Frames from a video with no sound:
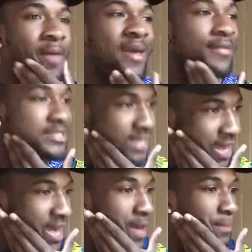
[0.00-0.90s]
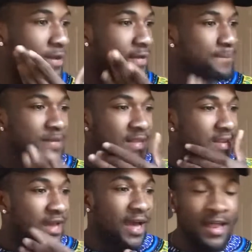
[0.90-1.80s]
be having the time. But
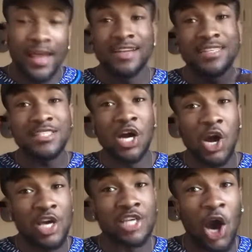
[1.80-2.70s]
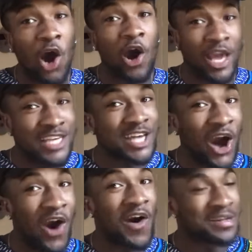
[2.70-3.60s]
I, this song, it's hard. It's
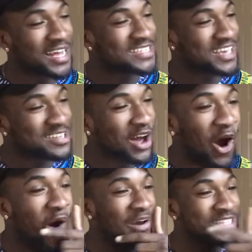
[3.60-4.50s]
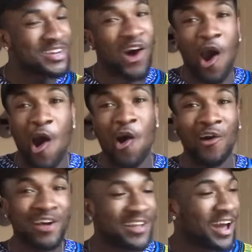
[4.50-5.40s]
hard. I tell you, it's hard. This song hard.
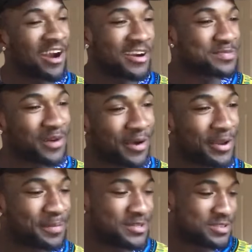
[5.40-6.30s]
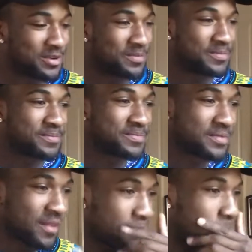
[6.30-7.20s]
I heard this part already, but you know.
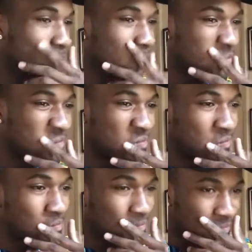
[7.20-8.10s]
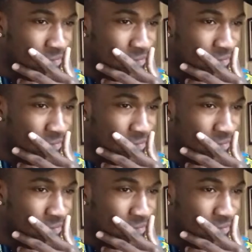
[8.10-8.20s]
Don't sing song,